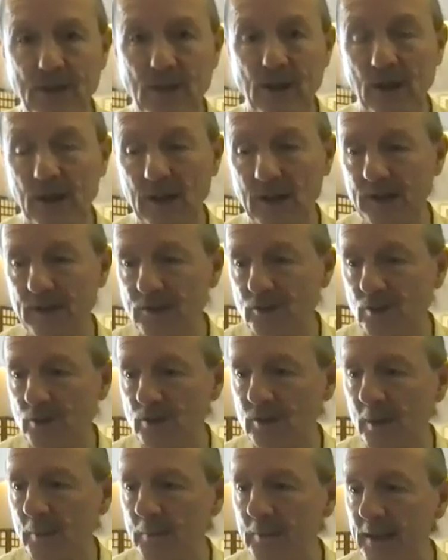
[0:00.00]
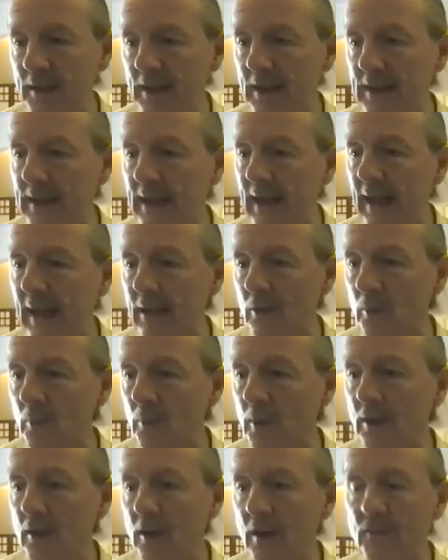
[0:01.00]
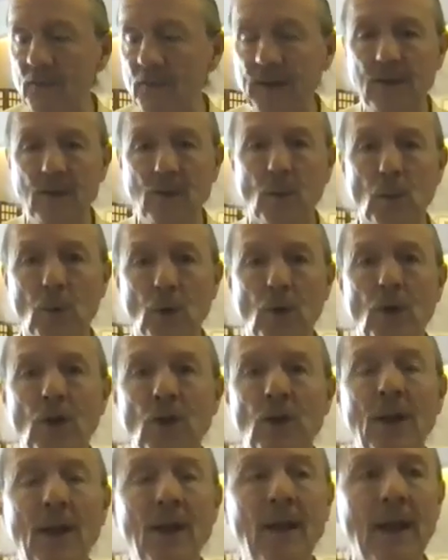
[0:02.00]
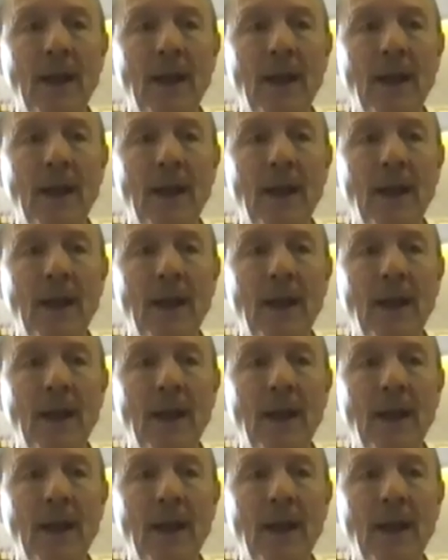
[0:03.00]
college or something like that, or went off into the world.